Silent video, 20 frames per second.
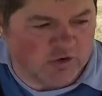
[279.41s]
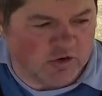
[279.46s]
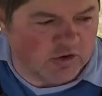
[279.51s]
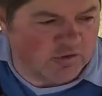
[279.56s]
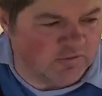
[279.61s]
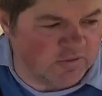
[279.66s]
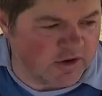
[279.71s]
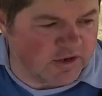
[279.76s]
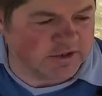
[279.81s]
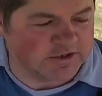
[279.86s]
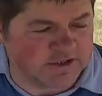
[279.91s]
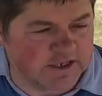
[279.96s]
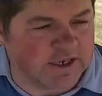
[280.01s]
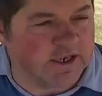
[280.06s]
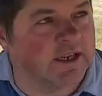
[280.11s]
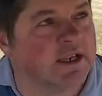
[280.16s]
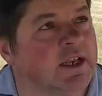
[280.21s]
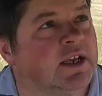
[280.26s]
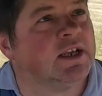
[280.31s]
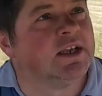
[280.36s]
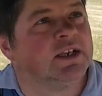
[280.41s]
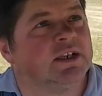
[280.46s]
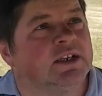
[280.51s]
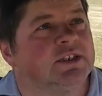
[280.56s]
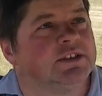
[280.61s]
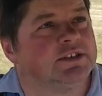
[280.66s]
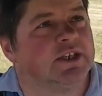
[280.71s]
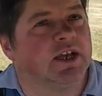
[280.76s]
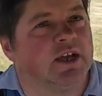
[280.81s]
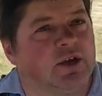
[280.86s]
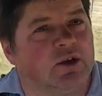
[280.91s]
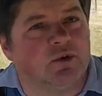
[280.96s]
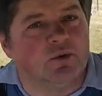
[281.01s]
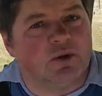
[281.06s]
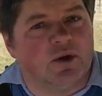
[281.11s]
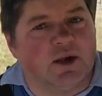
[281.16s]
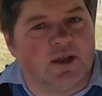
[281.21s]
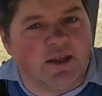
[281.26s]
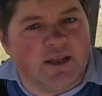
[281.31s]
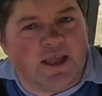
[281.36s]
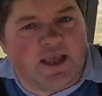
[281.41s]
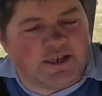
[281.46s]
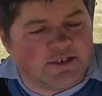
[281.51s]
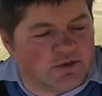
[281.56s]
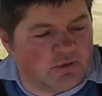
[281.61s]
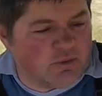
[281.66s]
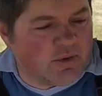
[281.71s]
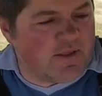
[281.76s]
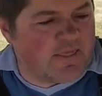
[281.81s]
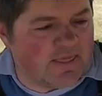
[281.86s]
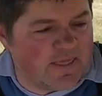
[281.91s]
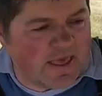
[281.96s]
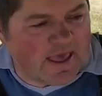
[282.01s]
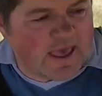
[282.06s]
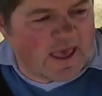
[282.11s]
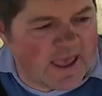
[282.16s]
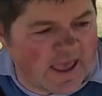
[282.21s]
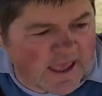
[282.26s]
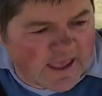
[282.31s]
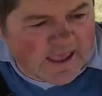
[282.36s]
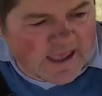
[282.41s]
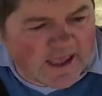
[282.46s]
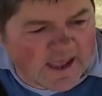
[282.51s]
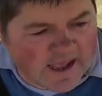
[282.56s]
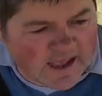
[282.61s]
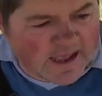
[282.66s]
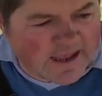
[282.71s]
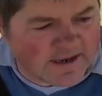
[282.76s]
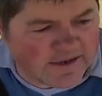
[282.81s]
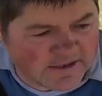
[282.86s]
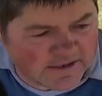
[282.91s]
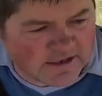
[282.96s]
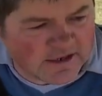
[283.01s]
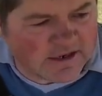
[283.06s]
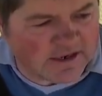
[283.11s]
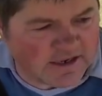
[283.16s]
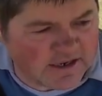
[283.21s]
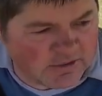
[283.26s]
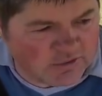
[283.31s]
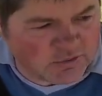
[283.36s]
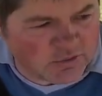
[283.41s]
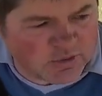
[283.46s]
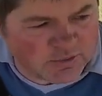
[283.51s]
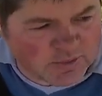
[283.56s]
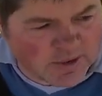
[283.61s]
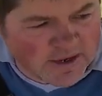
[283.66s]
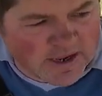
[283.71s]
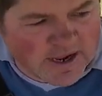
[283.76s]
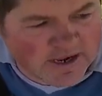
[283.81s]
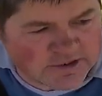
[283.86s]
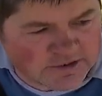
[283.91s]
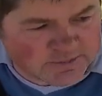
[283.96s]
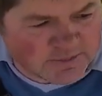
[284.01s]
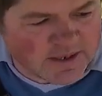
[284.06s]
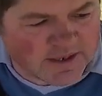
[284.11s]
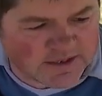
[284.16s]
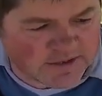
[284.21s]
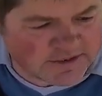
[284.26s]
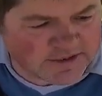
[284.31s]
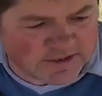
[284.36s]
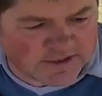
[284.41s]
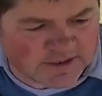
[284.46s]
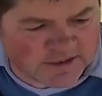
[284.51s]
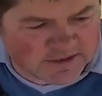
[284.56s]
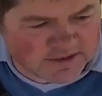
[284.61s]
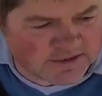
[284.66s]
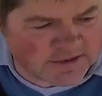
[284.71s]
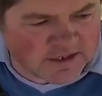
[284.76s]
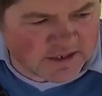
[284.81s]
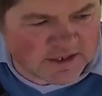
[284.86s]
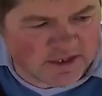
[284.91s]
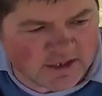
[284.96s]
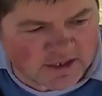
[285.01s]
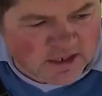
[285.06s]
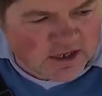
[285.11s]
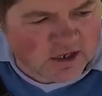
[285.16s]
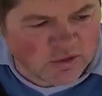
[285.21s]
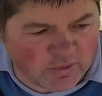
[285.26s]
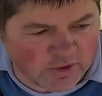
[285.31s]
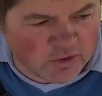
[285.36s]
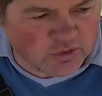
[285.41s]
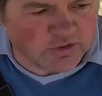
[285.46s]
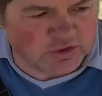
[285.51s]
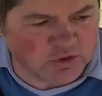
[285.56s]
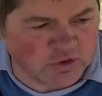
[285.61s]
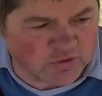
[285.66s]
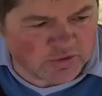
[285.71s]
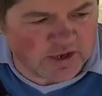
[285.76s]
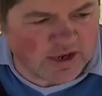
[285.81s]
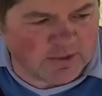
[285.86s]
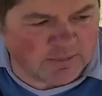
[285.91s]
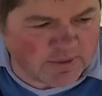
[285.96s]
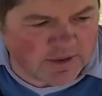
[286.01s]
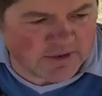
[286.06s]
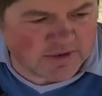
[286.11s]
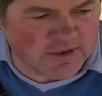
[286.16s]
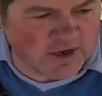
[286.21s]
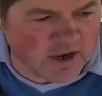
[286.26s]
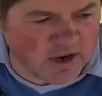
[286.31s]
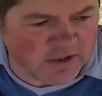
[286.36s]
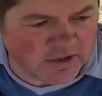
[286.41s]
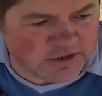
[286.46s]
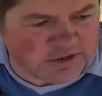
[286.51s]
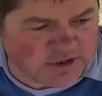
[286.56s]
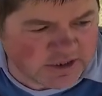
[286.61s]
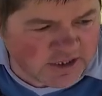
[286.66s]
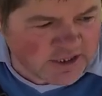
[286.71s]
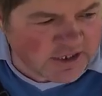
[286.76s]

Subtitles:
University. So yeah, so I went there, and he was one of my housemates, and we all sort of keep in touch.